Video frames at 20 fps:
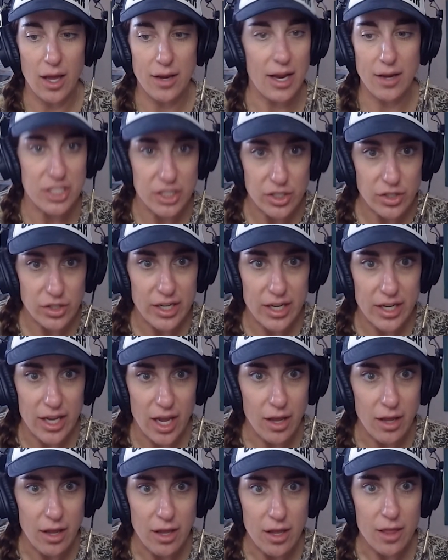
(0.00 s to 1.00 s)

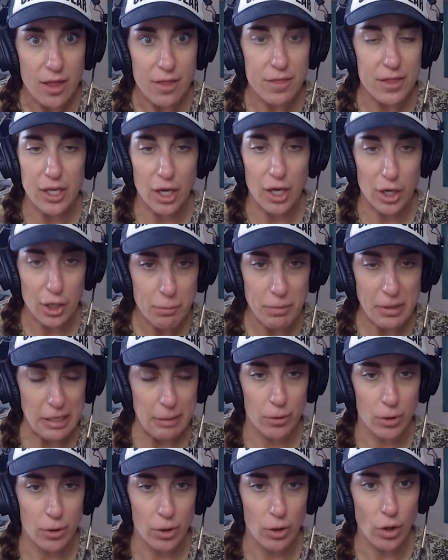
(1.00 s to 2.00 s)
Nigeria, the young
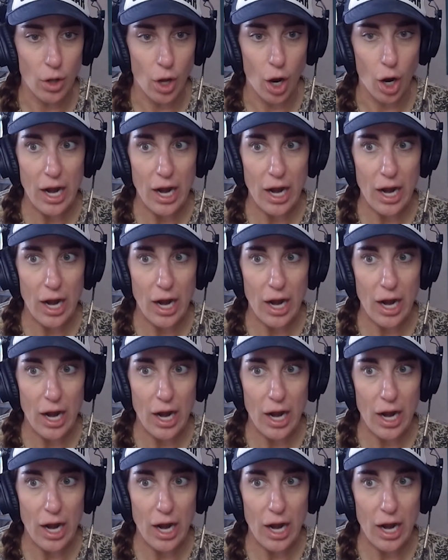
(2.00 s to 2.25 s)
people